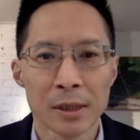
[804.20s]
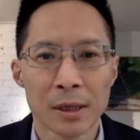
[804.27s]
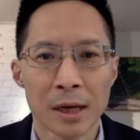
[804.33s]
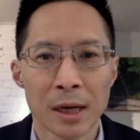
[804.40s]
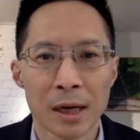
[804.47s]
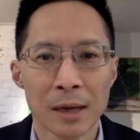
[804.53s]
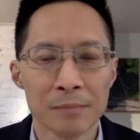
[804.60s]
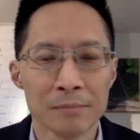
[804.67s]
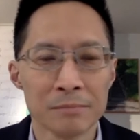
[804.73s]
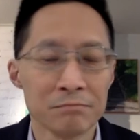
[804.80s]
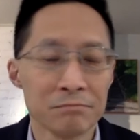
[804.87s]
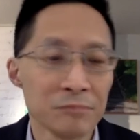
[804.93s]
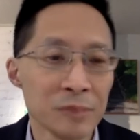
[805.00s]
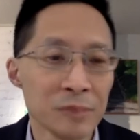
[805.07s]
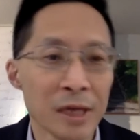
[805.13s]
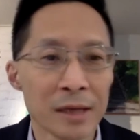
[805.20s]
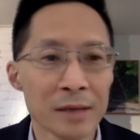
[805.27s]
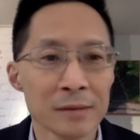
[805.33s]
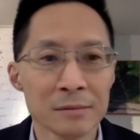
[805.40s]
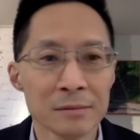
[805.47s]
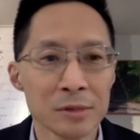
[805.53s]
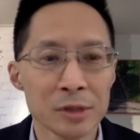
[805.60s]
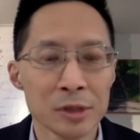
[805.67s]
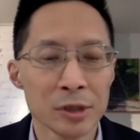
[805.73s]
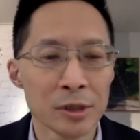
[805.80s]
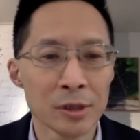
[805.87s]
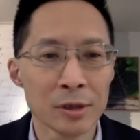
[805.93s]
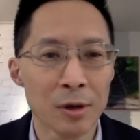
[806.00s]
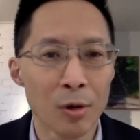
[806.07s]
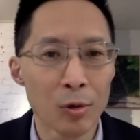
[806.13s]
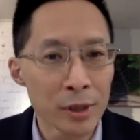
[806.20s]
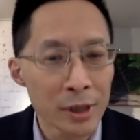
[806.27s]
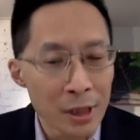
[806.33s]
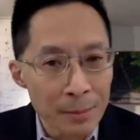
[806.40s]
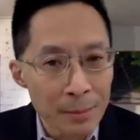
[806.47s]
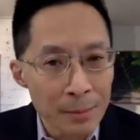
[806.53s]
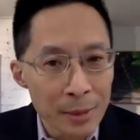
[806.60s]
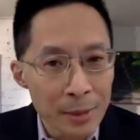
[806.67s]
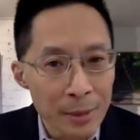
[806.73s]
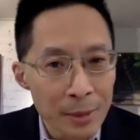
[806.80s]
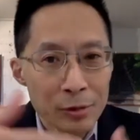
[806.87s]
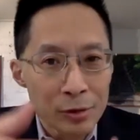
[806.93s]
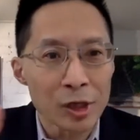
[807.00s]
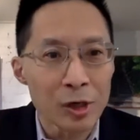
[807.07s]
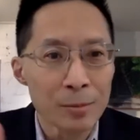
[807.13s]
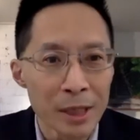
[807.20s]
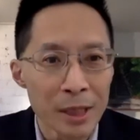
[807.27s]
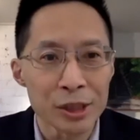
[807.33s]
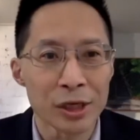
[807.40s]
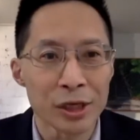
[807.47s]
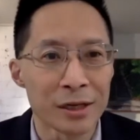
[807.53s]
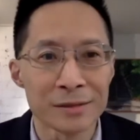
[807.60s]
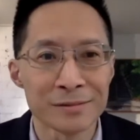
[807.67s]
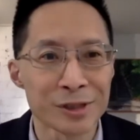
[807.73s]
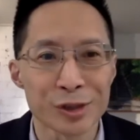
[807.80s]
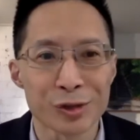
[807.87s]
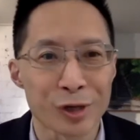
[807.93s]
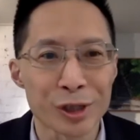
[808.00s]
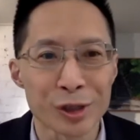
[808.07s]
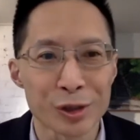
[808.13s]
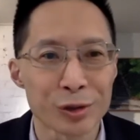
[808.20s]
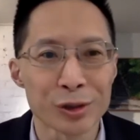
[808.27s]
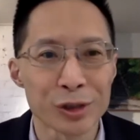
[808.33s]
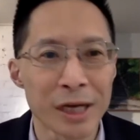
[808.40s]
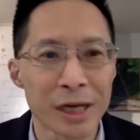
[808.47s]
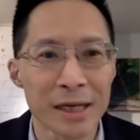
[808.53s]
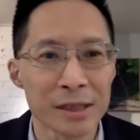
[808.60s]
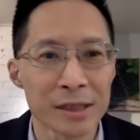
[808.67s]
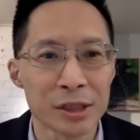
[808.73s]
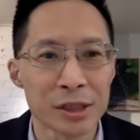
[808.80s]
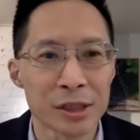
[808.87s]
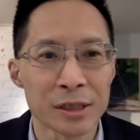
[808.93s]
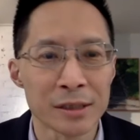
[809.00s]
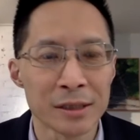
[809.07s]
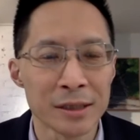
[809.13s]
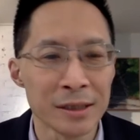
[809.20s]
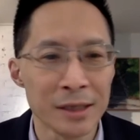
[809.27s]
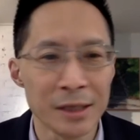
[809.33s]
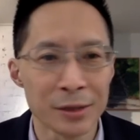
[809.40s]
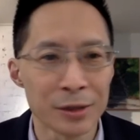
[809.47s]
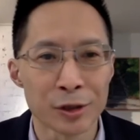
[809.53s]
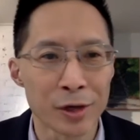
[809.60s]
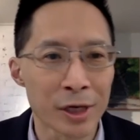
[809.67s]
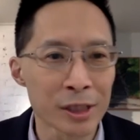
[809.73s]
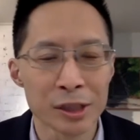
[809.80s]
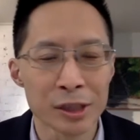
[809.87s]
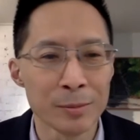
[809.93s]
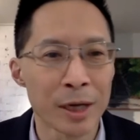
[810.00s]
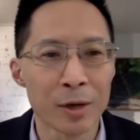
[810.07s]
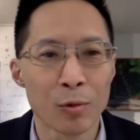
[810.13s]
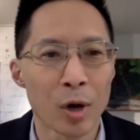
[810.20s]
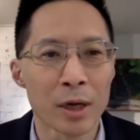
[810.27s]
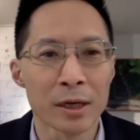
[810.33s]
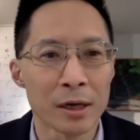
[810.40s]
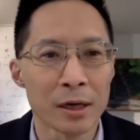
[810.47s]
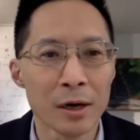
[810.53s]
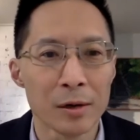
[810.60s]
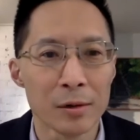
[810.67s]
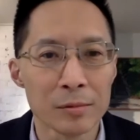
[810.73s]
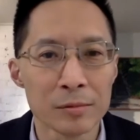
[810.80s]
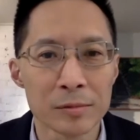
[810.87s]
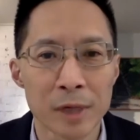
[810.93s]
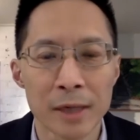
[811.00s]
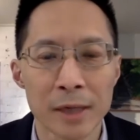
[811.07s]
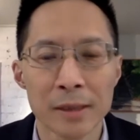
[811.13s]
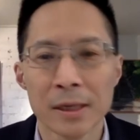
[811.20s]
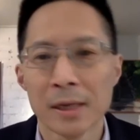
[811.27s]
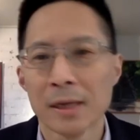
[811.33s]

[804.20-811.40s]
um, then you're only going to be able to do so much on structural change uh, in either direction you might want to go, right?